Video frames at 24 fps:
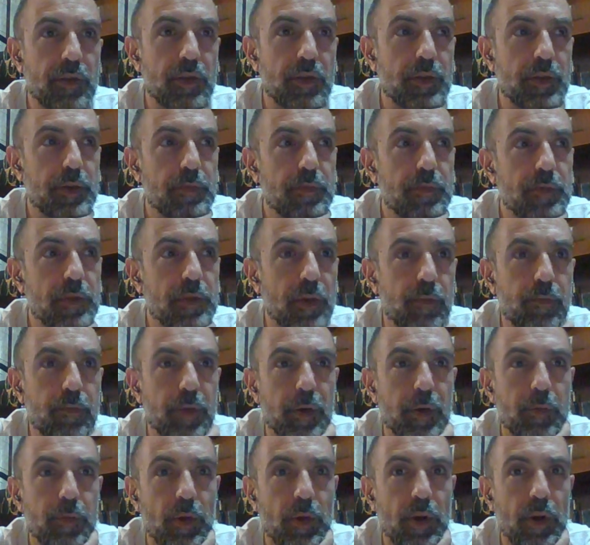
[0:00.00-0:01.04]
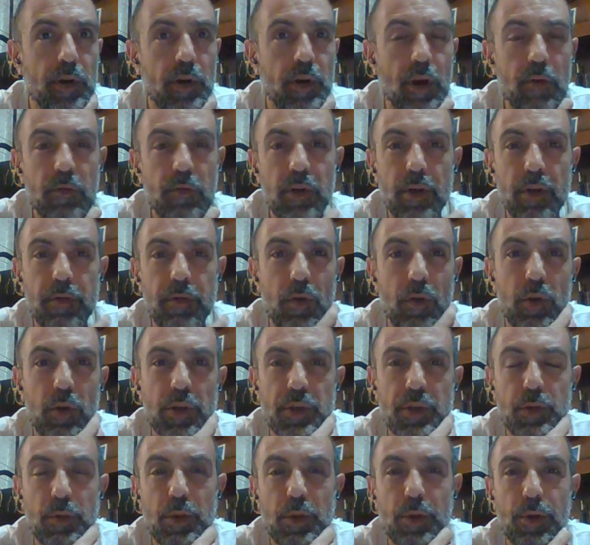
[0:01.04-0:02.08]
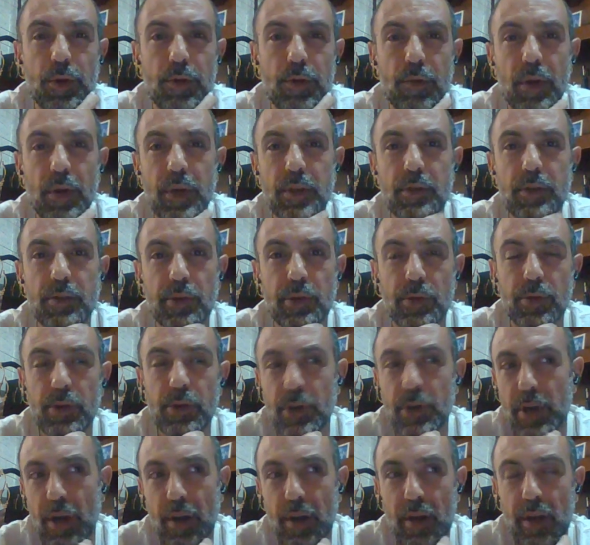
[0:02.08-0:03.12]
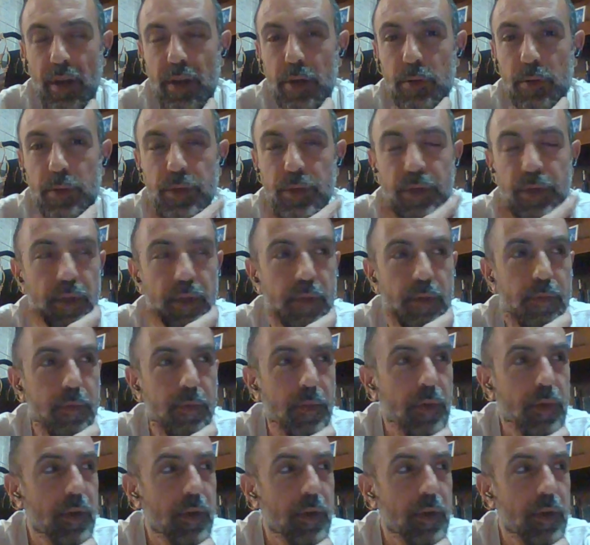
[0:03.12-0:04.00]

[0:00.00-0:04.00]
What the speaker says: just some people are not really focused with you, right? So you're kind of like losing them.